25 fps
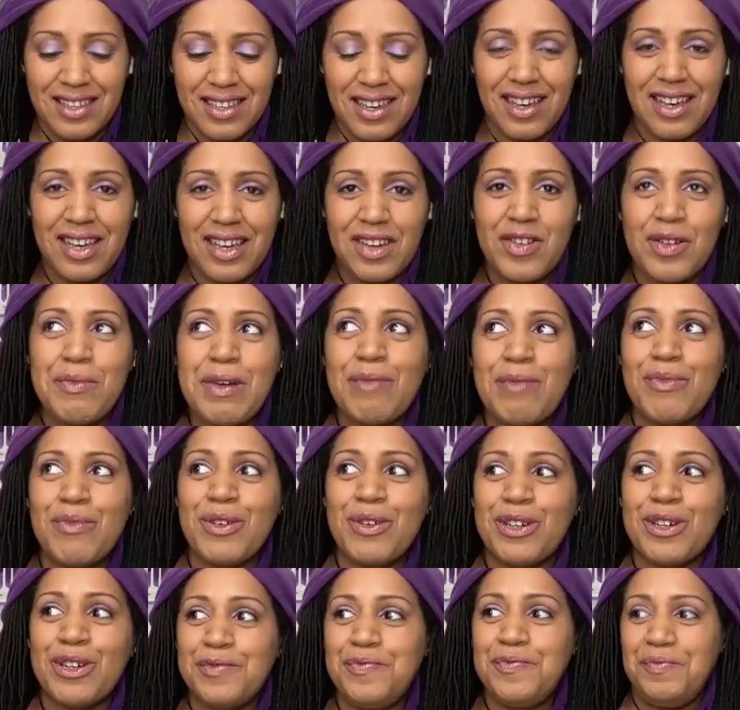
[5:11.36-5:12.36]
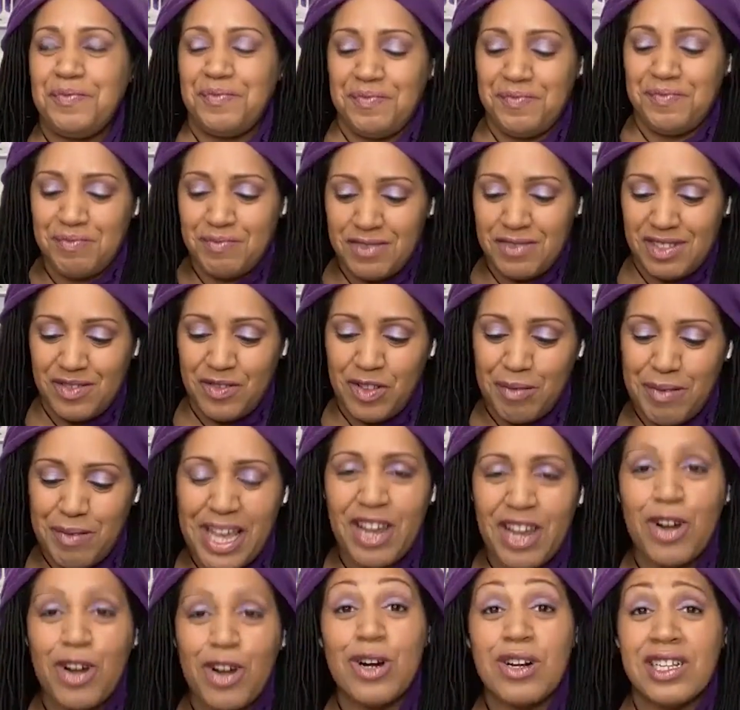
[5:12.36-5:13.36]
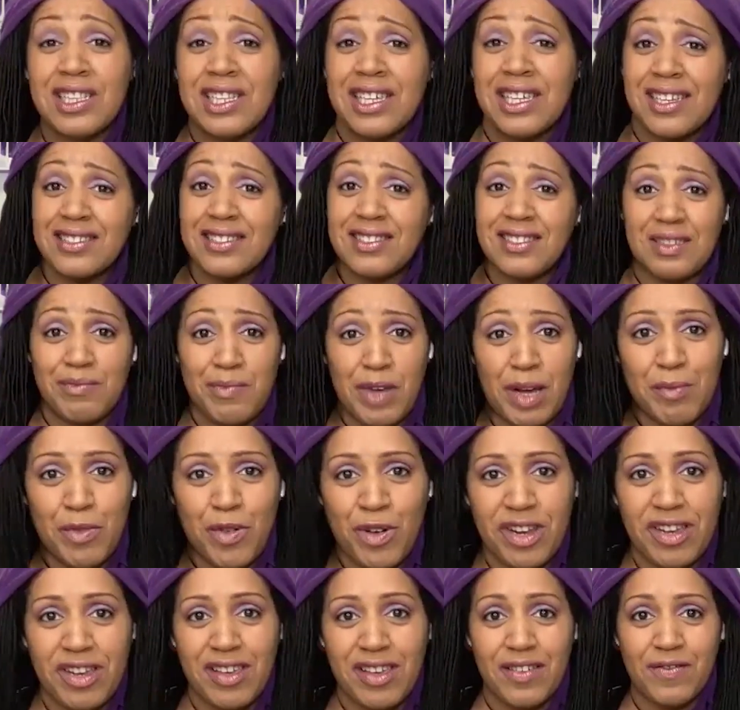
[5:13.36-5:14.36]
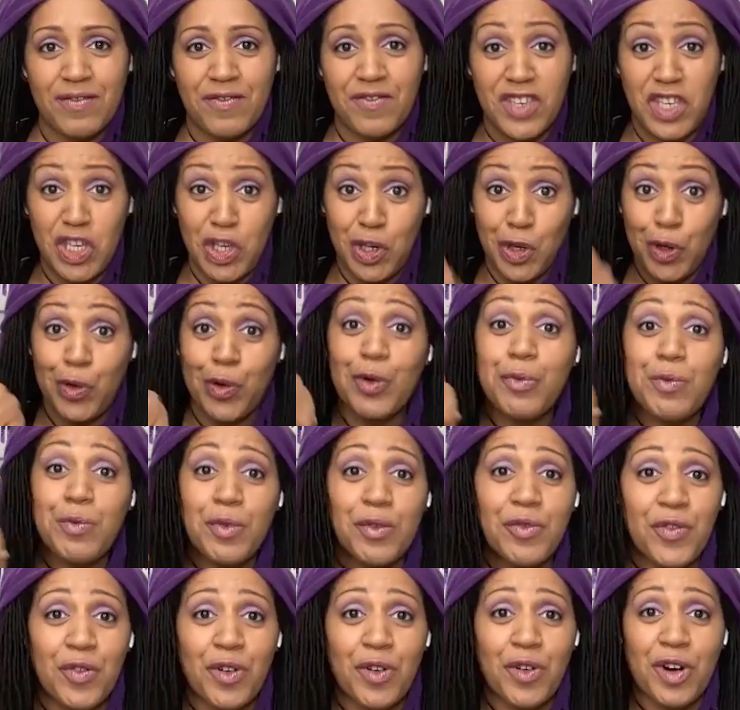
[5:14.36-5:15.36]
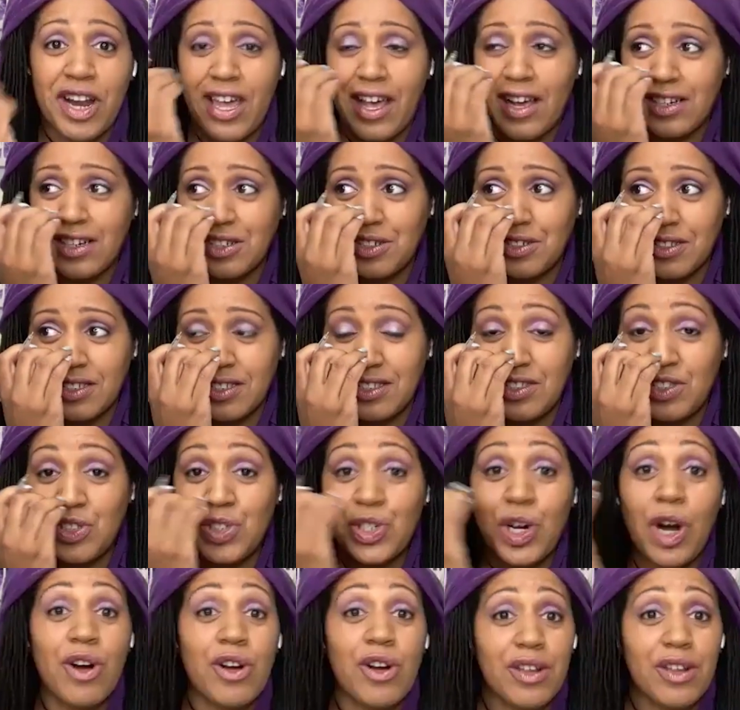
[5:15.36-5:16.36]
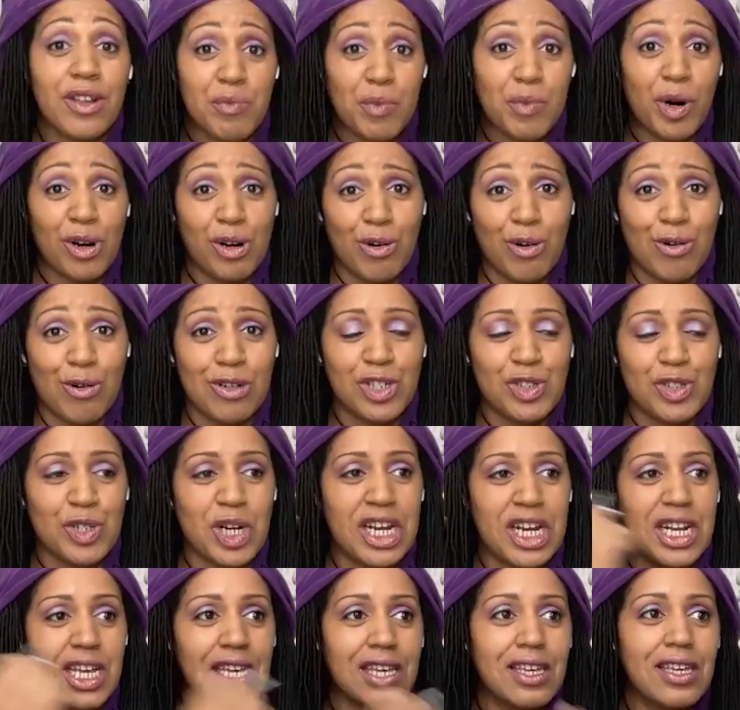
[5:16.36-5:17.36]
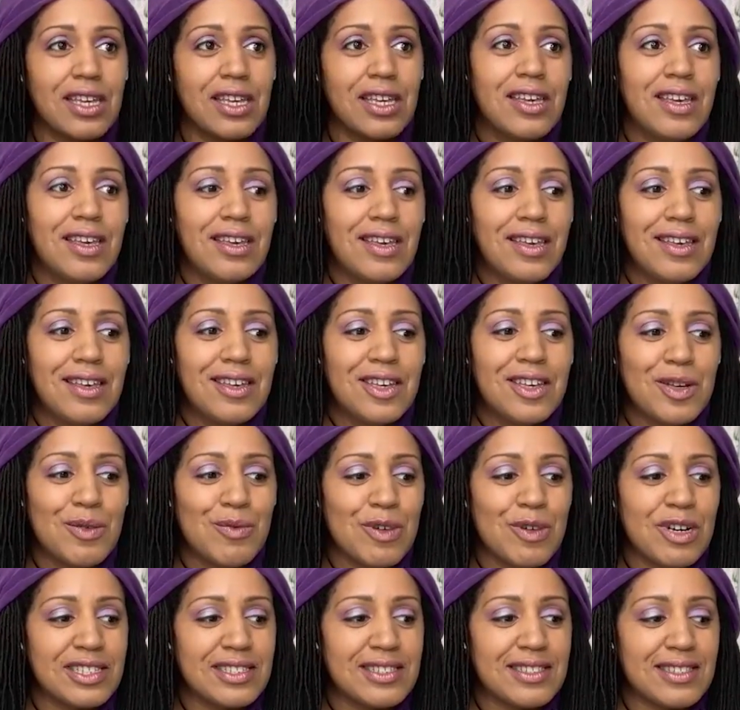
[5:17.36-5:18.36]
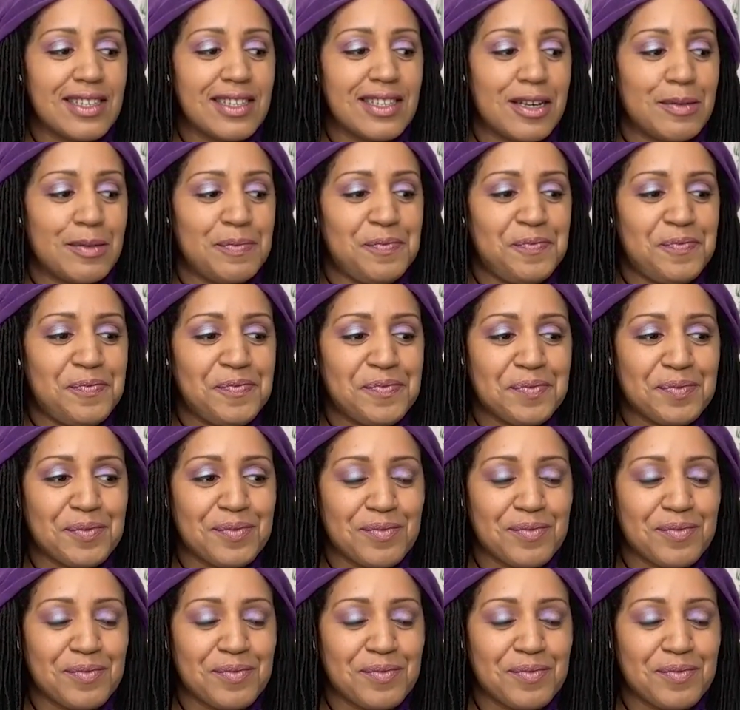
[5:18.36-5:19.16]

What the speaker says: Yeah, I remember, well, my earliest memory of you before I actually started parkour training was it